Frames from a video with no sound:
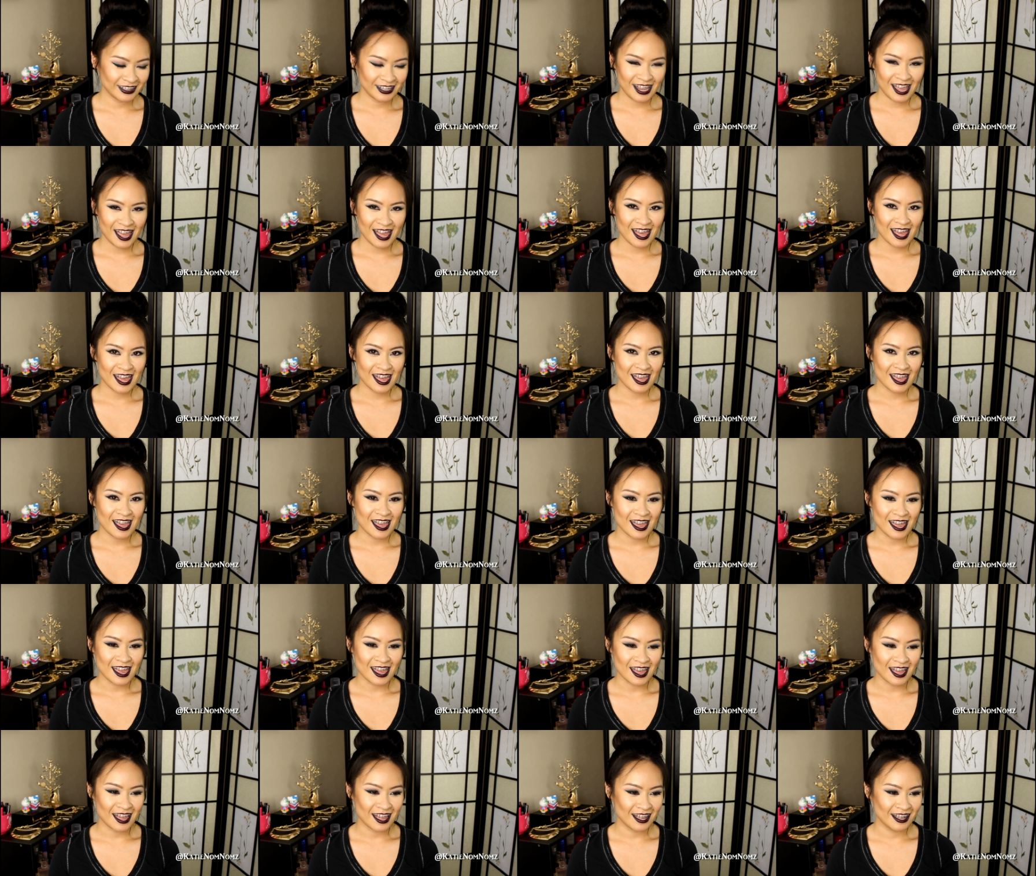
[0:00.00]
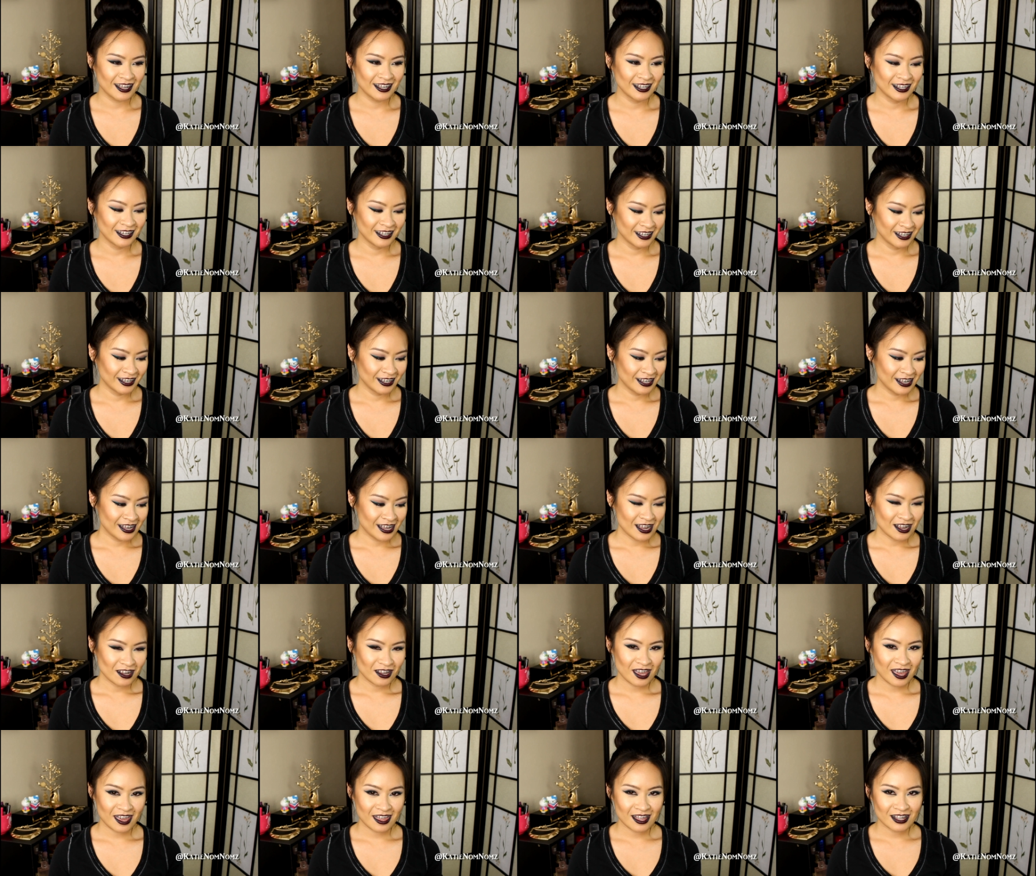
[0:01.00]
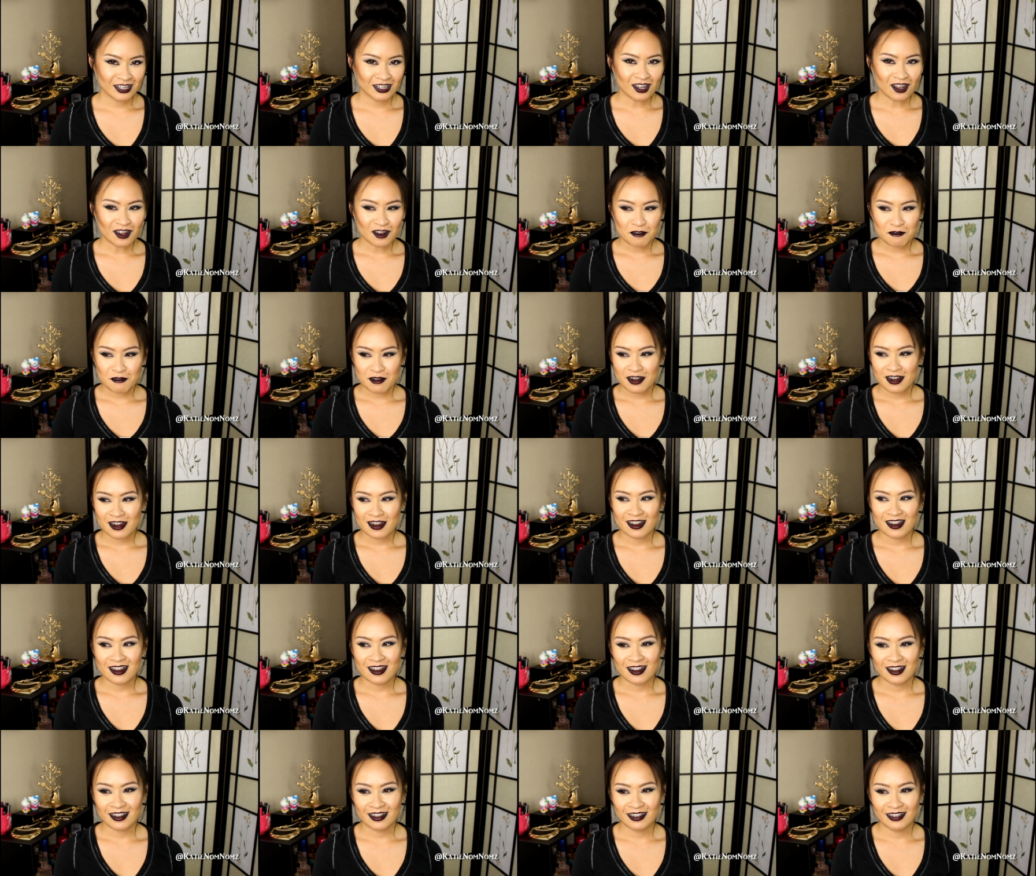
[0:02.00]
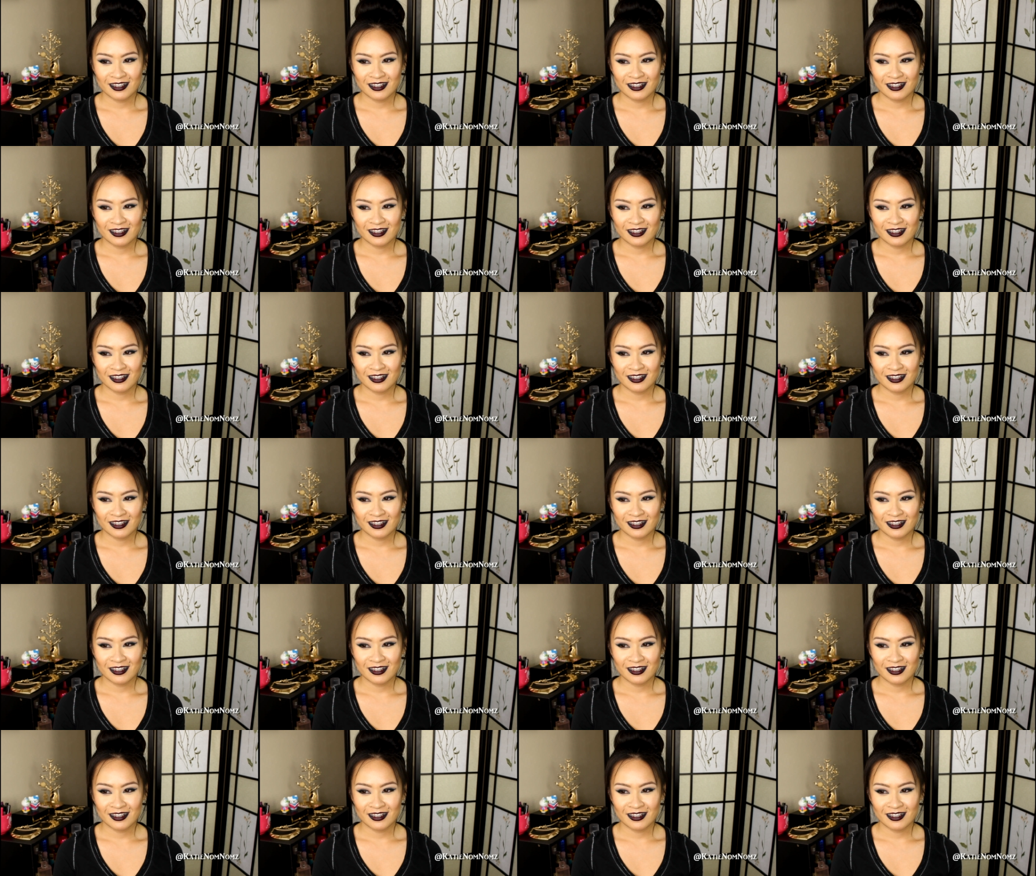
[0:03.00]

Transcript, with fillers: Yeah! Okay, that's awkward.